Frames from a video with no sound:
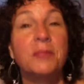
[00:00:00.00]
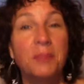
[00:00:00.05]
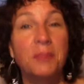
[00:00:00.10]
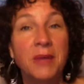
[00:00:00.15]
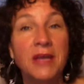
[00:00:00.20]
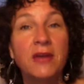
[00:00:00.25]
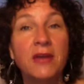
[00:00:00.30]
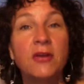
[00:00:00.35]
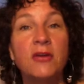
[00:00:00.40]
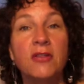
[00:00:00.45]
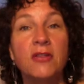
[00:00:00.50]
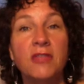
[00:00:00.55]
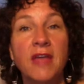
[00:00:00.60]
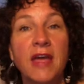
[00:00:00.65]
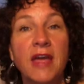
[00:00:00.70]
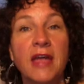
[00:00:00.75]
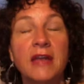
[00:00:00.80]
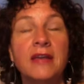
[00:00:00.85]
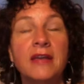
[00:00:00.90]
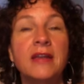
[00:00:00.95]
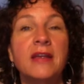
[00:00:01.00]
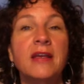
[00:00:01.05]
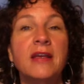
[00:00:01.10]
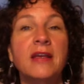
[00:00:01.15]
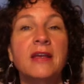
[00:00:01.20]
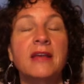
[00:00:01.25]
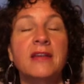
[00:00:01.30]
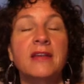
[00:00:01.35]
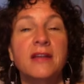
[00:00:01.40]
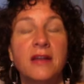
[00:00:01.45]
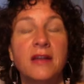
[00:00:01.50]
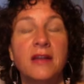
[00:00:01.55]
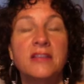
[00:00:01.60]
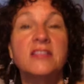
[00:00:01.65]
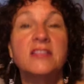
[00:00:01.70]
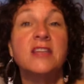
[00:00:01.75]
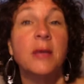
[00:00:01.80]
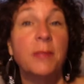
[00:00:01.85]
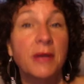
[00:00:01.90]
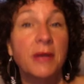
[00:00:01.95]
bigger than
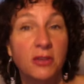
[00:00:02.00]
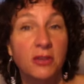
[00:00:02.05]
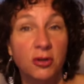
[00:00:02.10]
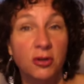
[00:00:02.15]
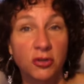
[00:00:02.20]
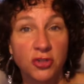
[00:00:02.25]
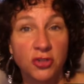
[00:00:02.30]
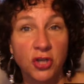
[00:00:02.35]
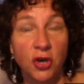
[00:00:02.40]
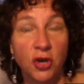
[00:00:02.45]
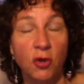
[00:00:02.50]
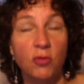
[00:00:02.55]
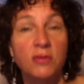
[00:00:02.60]
stubbing their toe.